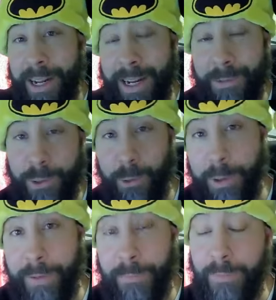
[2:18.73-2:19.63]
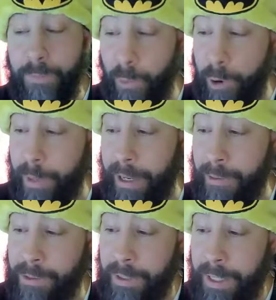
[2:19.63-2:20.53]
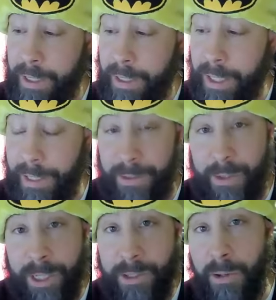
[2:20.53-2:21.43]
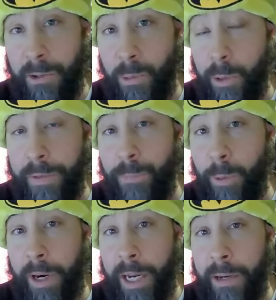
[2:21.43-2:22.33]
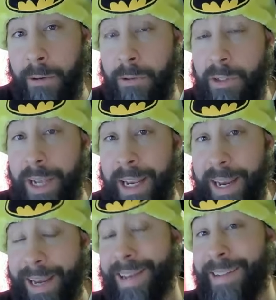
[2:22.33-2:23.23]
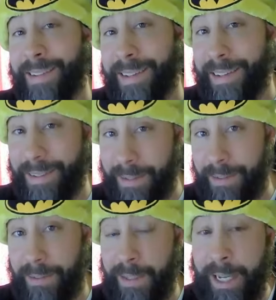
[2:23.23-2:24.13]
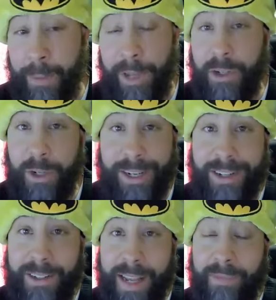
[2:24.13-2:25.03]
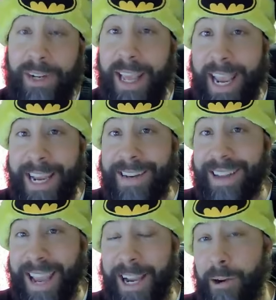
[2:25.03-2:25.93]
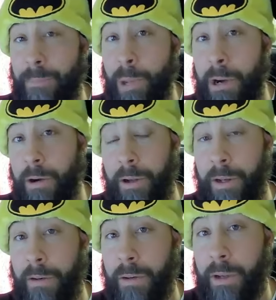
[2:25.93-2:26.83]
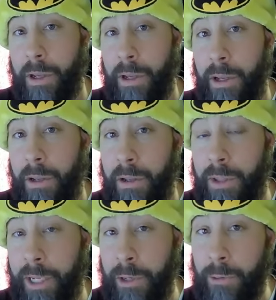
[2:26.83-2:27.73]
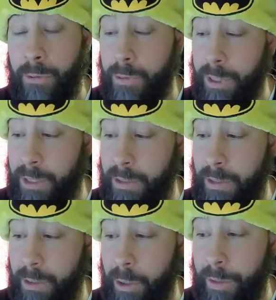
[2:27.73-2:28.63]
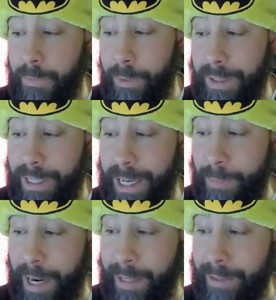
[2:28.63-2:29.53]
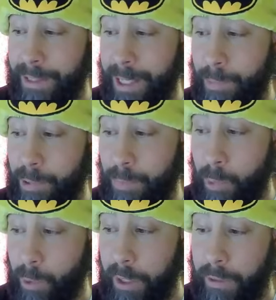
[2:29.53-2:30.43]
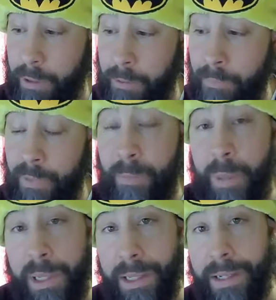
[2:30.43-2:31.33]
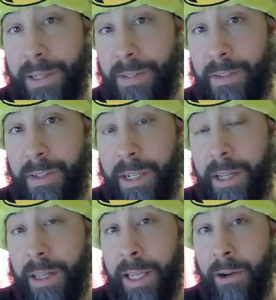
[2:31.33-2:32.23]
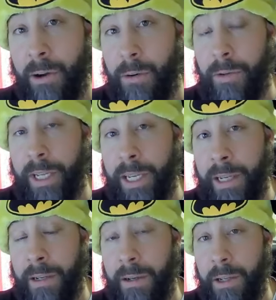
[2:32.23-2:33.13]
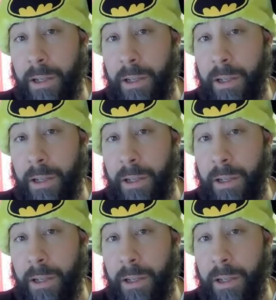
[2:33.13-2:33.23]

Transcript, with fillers: a half story farmhouse, uh, sits on 24 acres, and like I mentioned, it does have an eight acre pond that goes that's 30 feet deep at the deepest point. Plus, they hauled in